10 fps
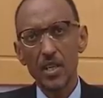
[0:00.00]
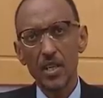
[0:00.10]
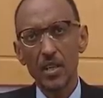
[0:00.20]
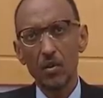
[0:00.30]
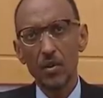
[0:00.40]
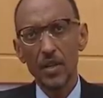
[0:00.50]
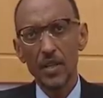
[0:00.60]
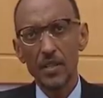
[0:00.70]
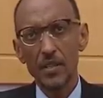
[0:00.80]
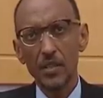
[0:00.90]
in a
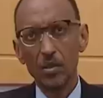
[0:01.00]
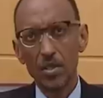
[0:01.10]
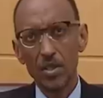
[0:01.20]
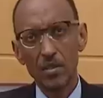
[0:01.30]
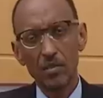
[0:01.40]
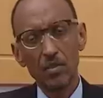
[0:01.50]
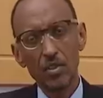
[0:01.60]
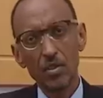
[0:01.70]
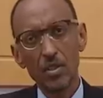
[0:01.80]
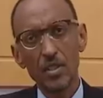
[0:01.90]
coordinated use of
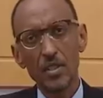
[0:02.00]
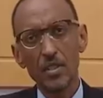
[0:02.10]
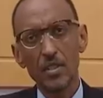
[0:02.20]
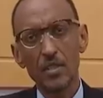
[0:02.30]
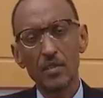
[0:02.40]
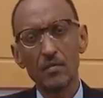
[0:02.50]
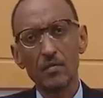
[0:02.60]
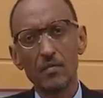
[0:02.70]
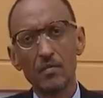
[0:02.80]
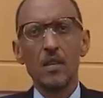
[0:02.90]
resources.
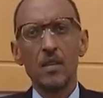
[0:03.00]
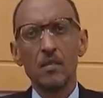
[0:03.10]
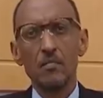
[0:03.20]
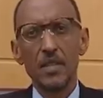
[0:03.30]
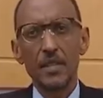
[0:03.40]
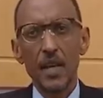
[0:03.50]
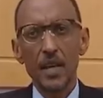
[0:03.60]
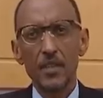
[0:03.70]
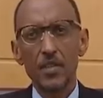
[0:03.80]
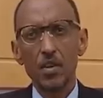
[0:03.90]

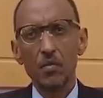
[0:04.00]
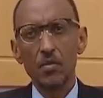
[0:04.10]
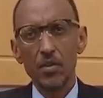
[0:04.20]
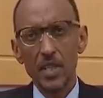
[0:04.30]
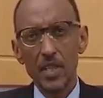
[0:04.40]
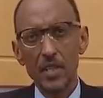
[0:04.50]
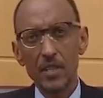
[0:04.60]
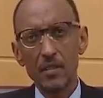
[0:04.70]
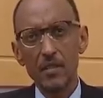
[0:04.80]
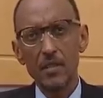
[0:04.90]
Besides job
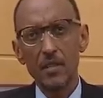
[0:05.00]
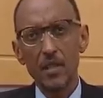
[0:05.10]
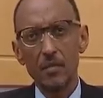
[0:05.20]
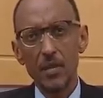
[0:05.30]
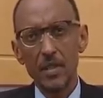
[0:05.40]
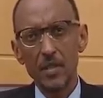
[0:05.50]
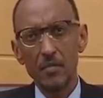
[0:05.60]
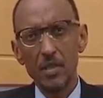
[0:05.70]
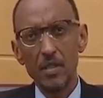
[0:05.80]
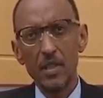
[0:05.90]
creation, capacity
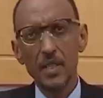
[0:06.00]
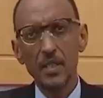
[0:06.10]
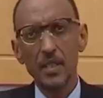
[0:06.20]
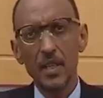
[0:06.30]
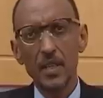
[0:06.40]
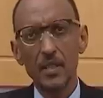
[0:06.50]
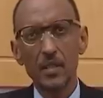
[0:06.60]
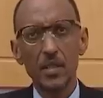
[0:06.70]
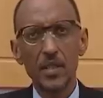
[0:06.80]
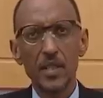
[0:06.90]
building,
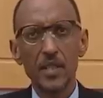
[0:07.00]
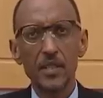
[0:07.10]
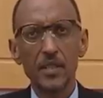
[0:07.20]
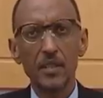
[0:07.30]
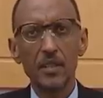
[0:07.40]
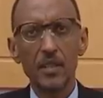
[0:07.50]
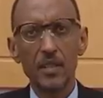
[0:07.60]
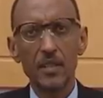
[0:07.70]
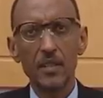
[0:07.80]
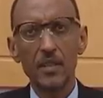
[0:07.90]
and creating the
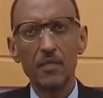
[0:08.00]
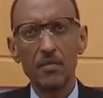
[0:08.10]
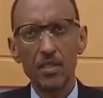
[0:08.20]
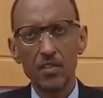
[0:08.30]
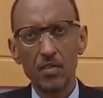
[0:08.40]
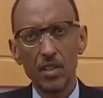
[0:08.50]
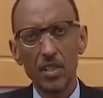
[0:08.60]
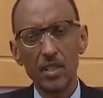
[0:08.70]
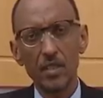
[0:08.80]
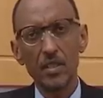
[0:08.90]
necessary
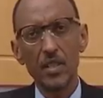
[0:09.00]
infrastructure,